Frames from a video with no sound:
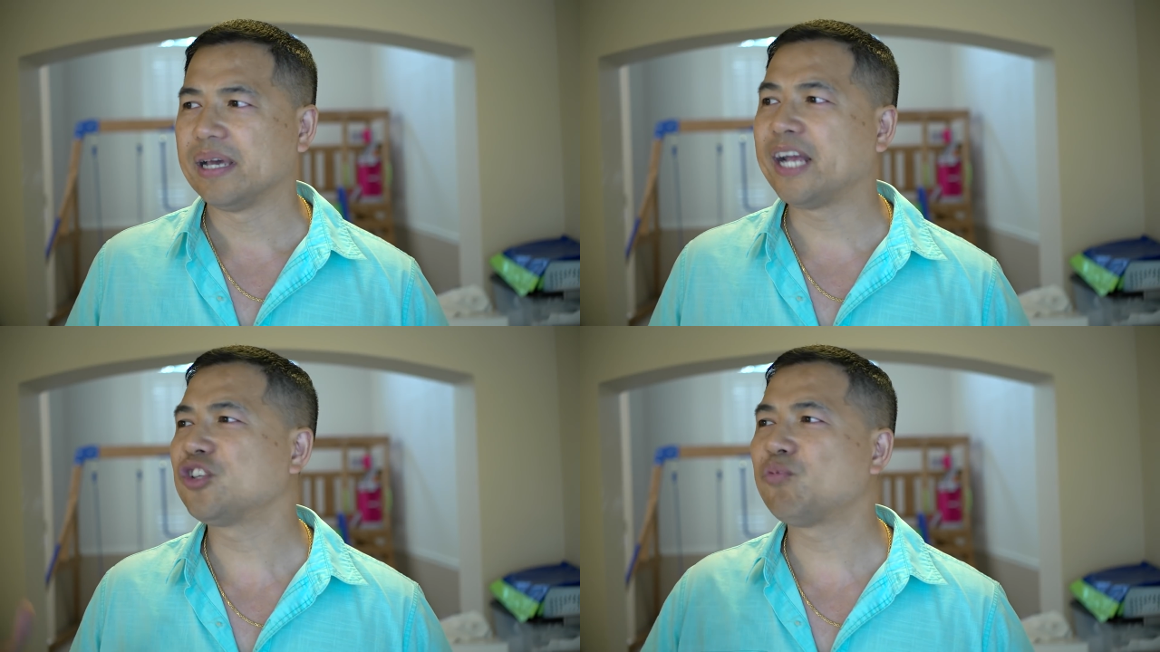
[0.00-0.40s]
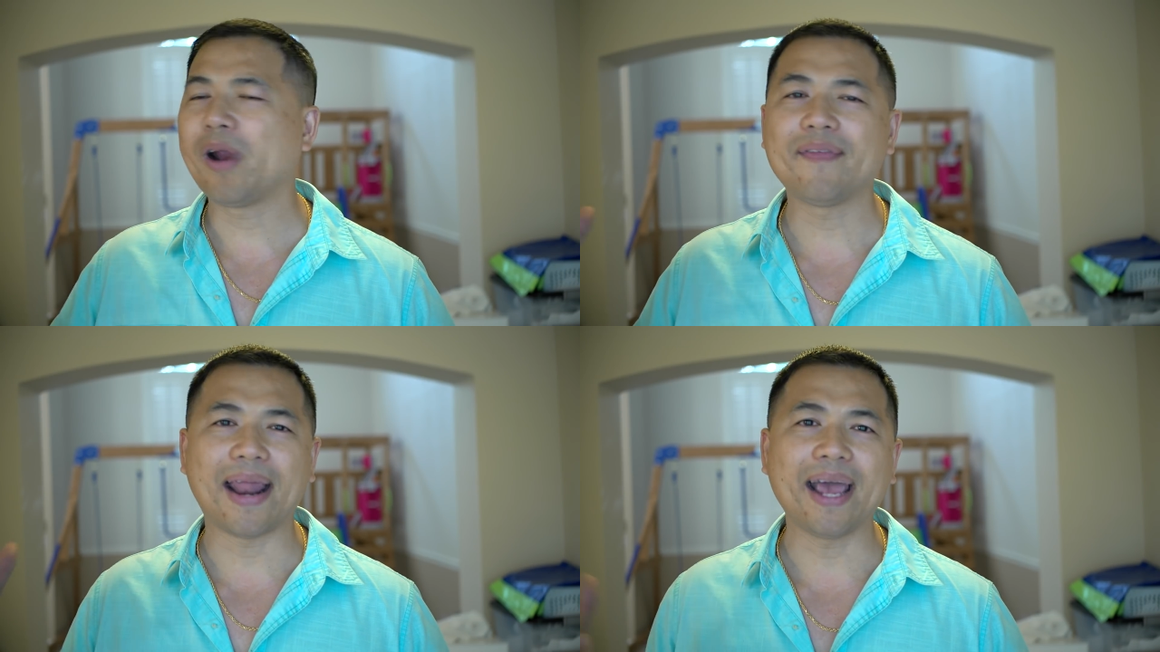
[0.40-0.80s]
it's
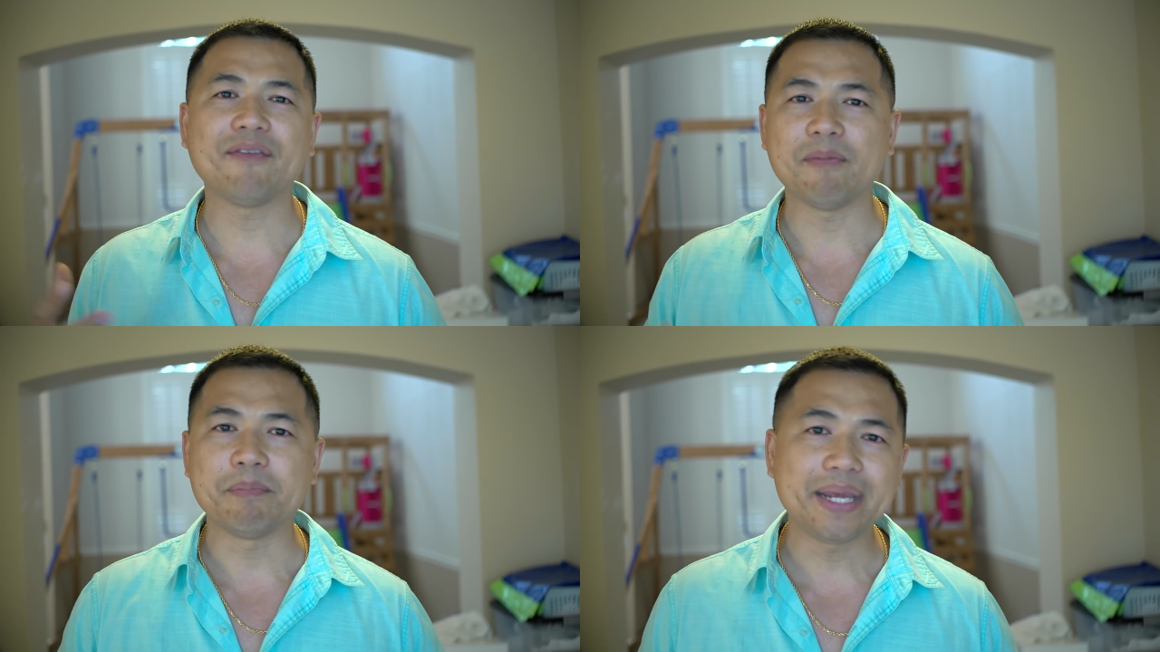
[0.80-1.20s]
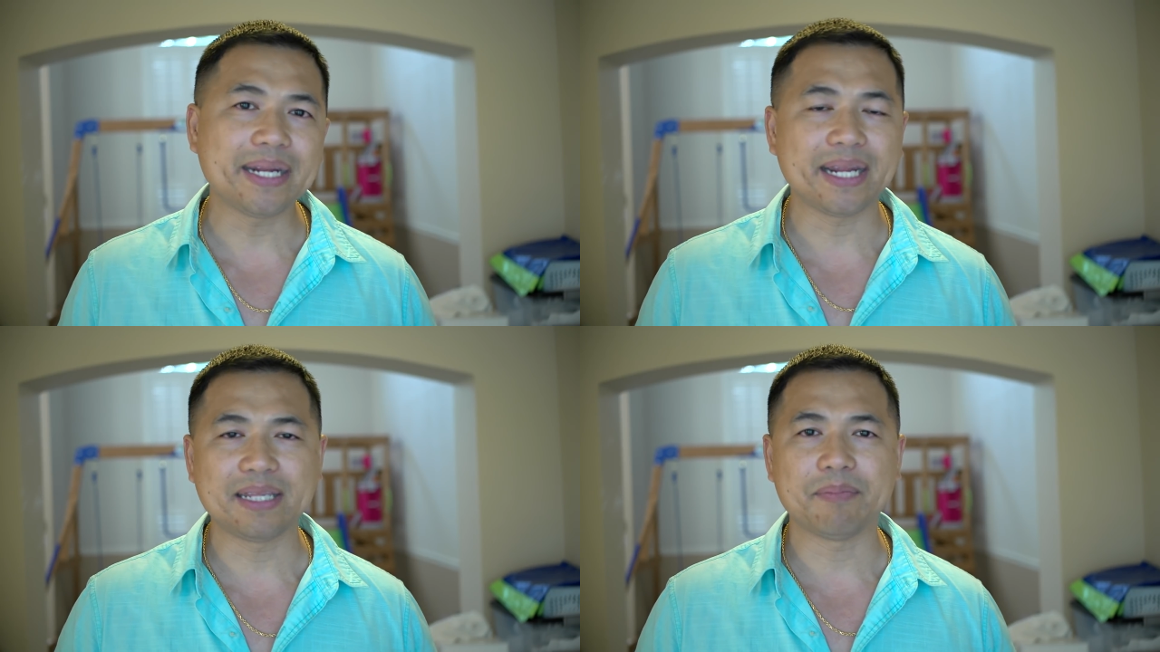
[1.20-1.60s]
rare that I ever
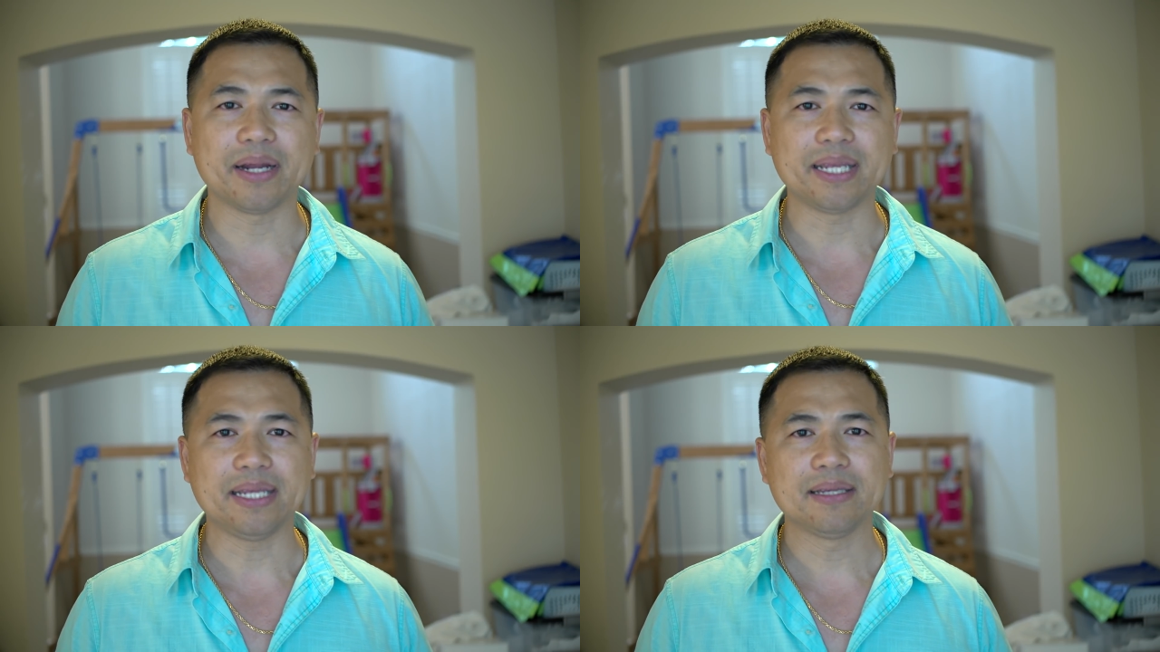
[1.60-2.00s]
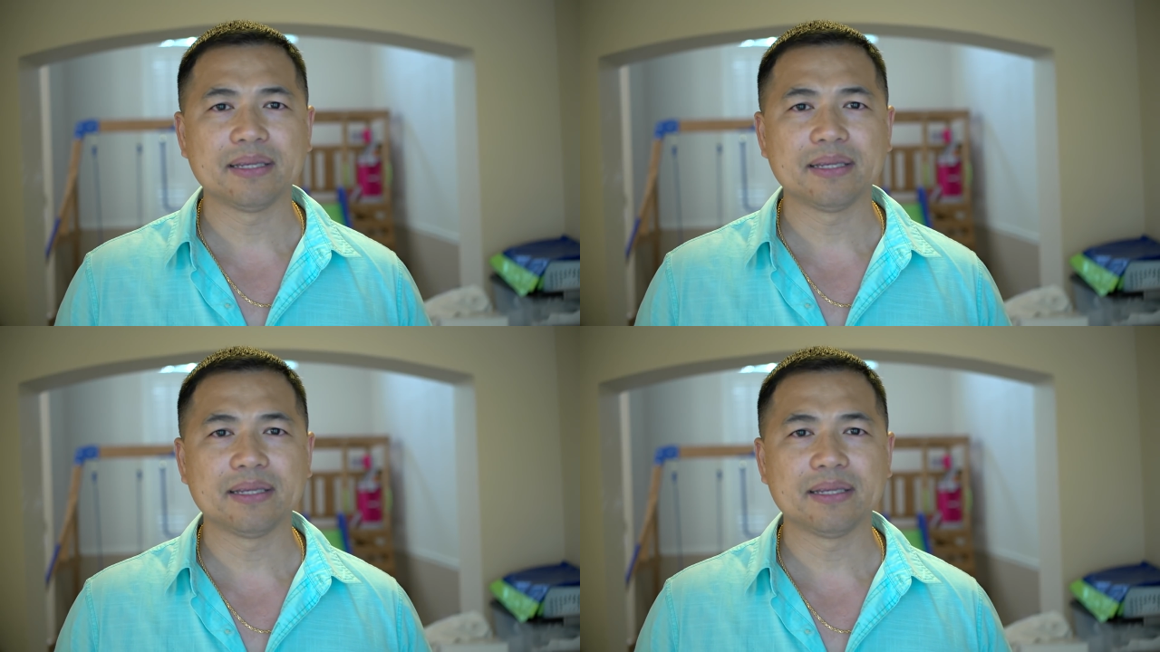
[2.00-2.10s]
meet anybody